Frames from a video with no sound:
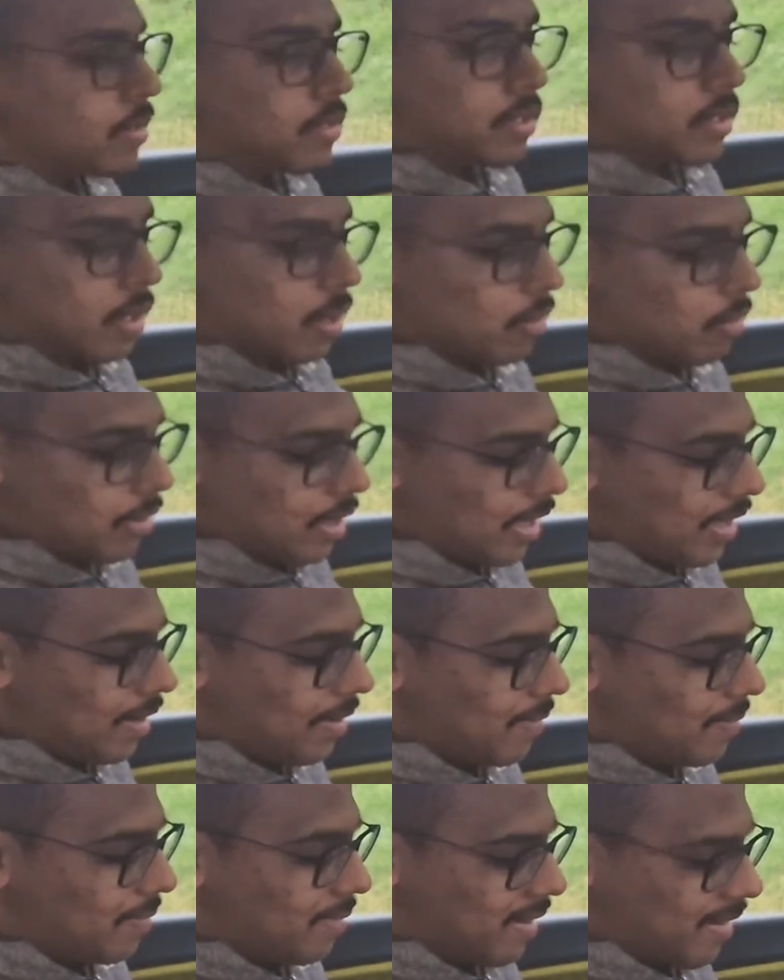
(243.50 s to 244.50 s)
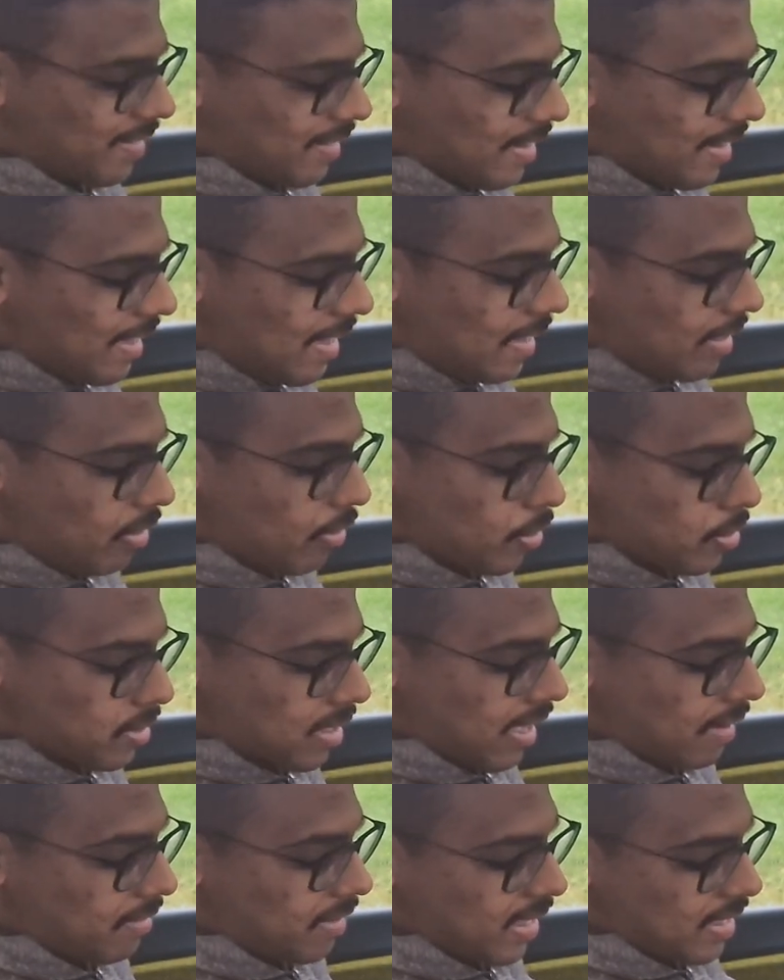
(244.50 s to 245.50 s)
so you
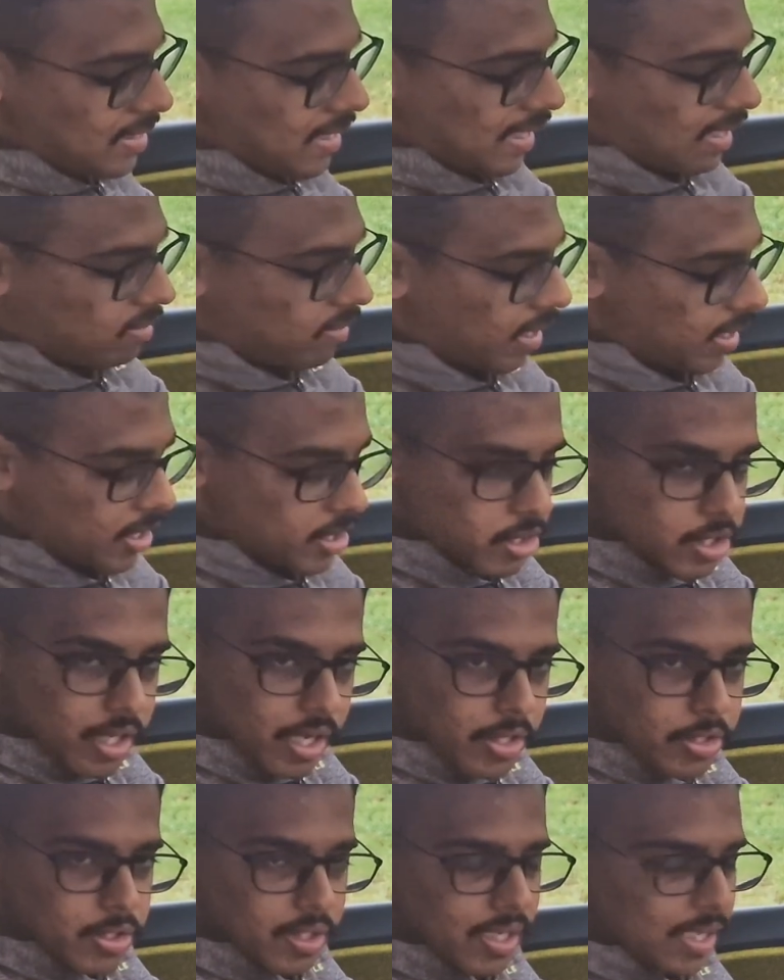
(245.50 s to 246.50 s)
also have things like a wireless charger